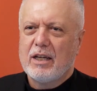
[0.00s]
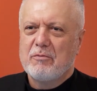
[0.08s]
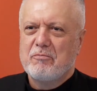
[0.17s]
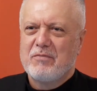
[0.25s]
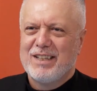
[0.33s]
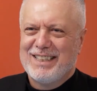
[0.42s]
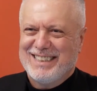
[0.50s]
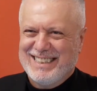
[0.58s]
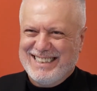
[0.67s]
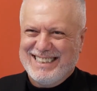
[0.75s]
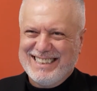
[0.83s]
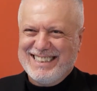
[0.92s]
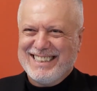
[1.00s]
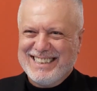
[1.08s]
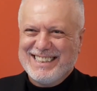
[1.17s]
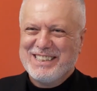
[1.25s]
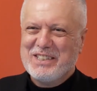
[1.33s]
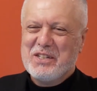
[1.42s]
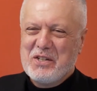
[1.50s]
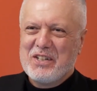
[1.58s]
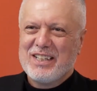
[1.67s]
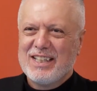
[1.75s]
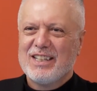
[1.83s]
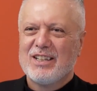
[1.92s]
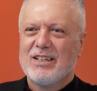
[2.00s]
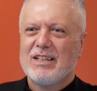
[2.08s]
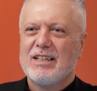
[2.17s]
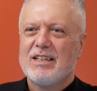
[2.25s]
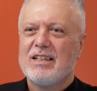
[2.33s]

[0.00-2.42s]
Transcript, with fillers: The Scorpion King has been invited to the Puskas